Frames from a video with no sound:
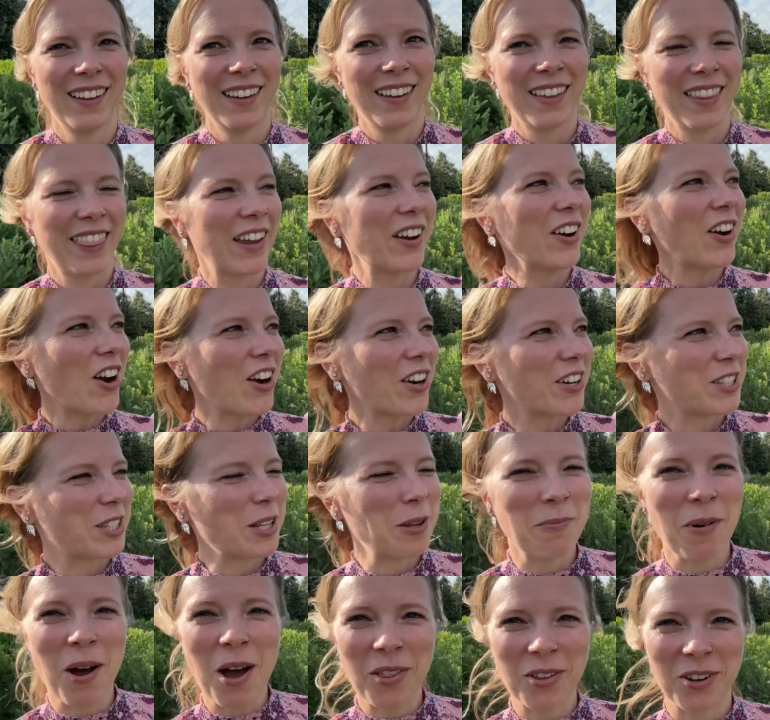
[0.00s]
There are
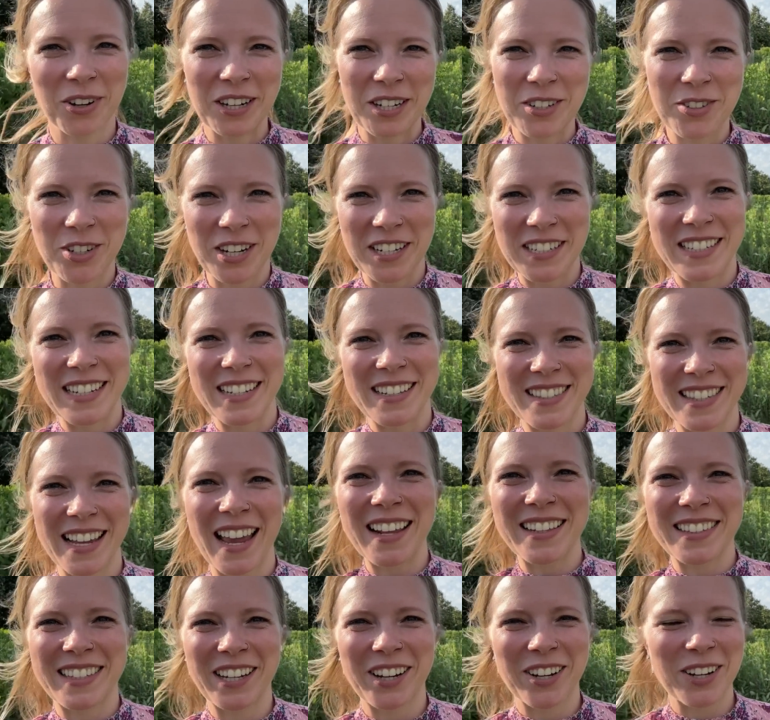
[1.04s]
some other interesting
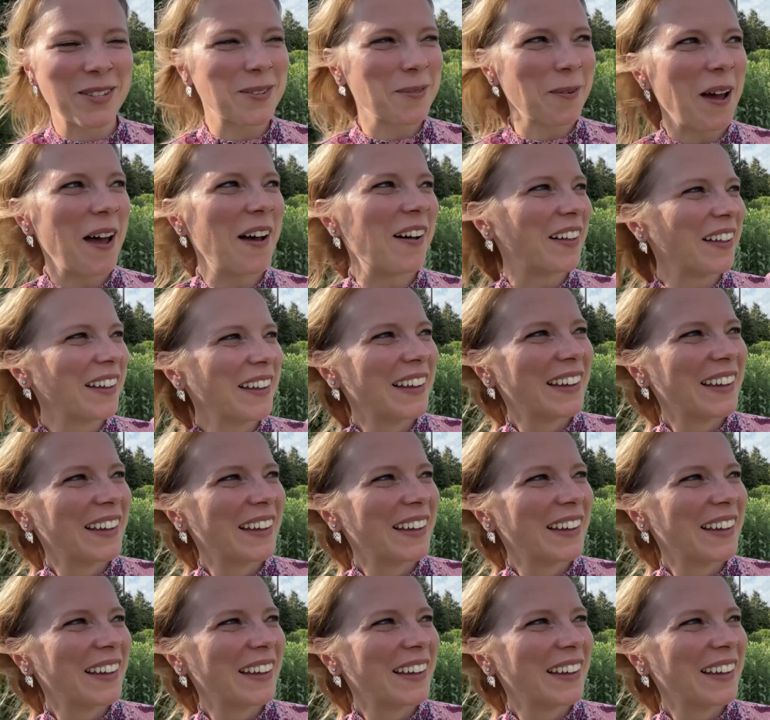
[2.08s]
sights here as well.